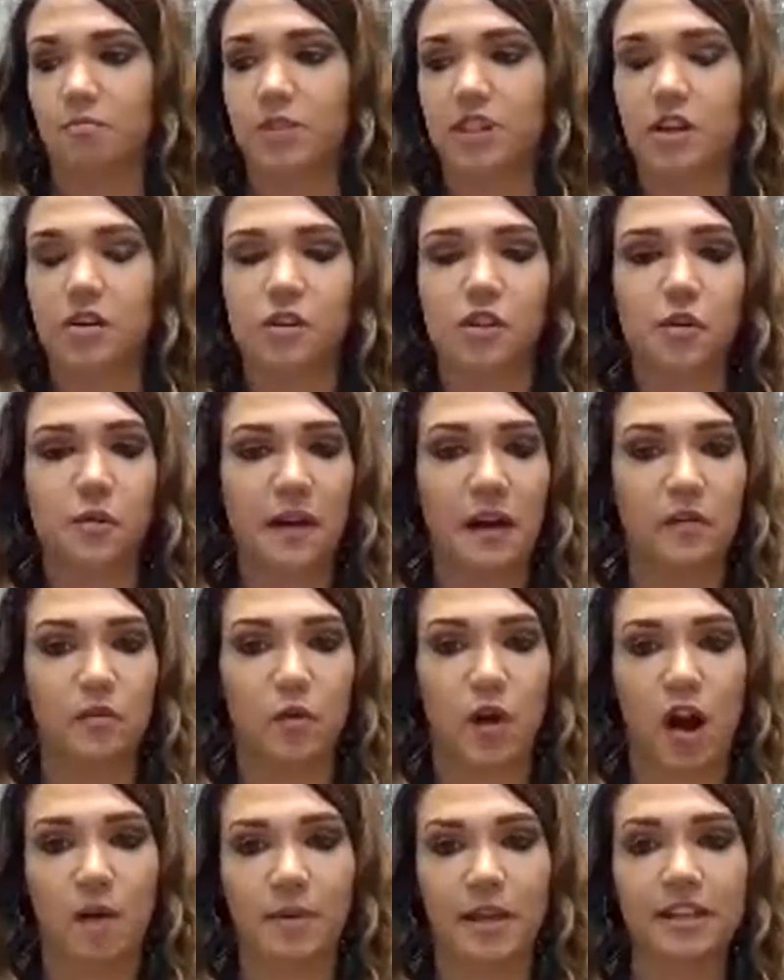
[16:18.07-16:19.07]
We don't do
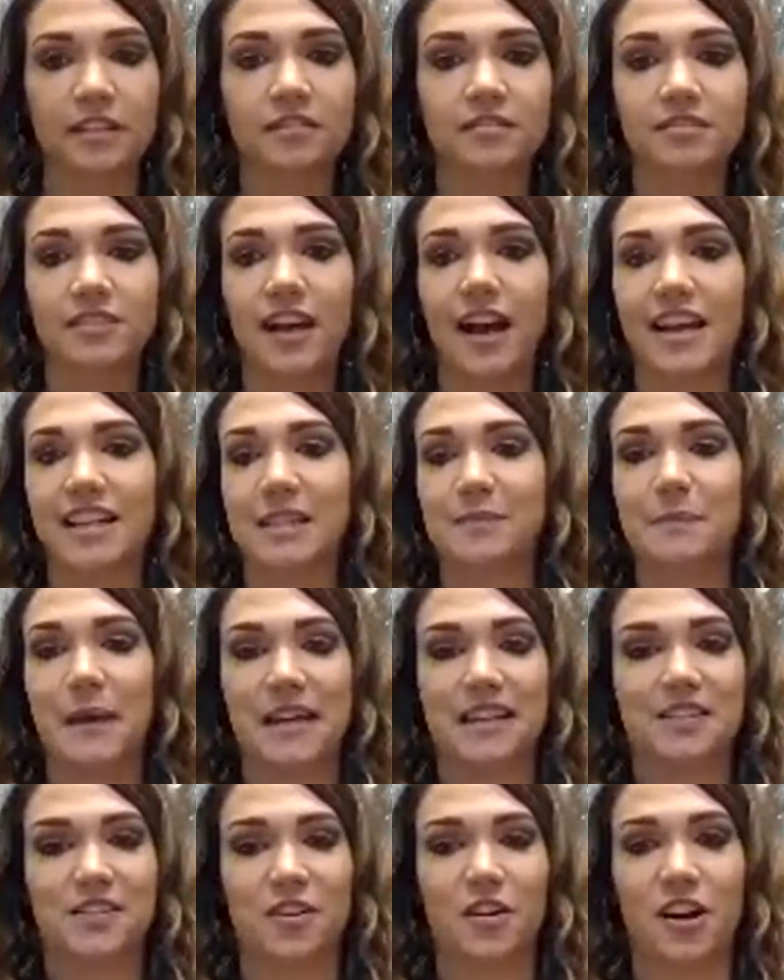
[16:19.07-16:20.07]
round robin. It's
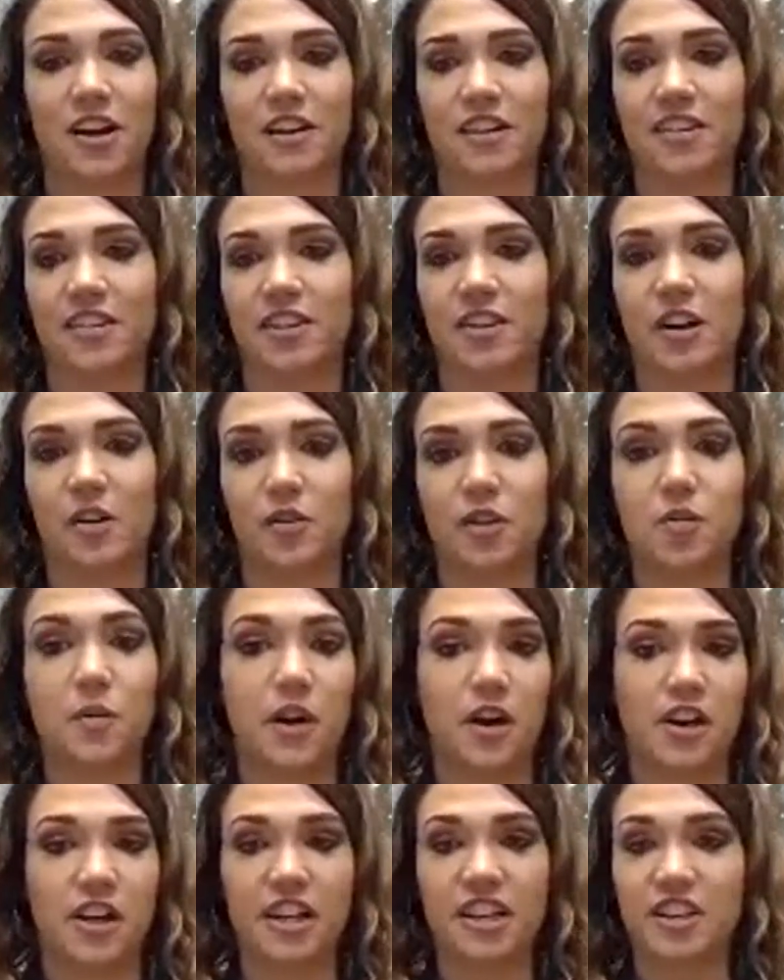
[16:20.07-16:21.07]
based on,
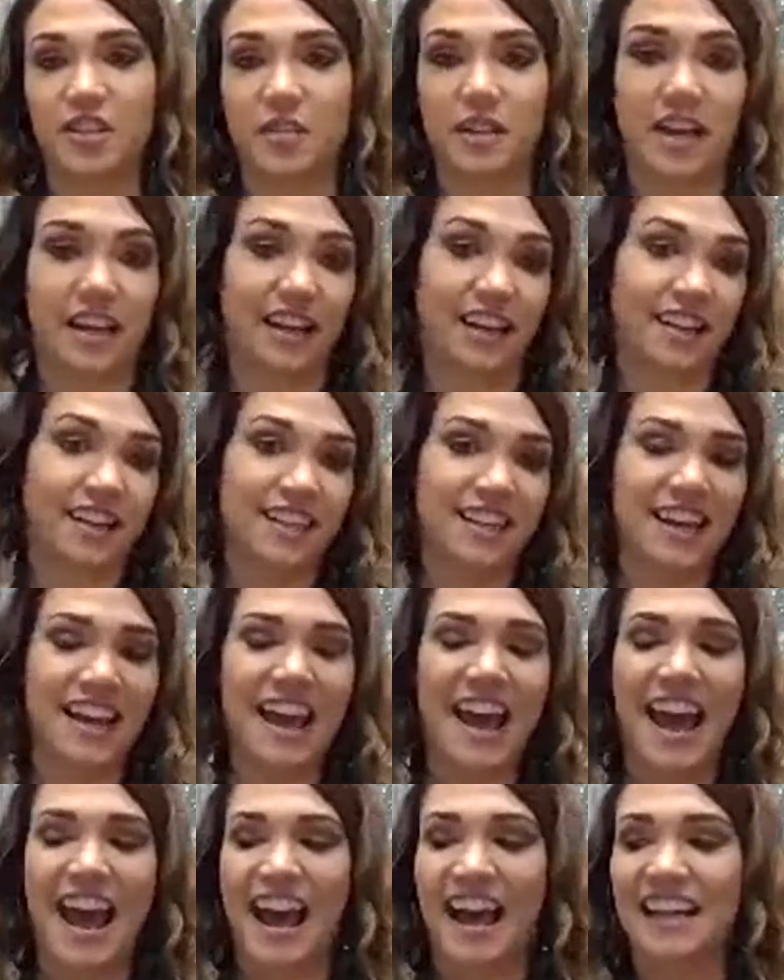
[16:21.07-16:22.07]
you earn it, you get it.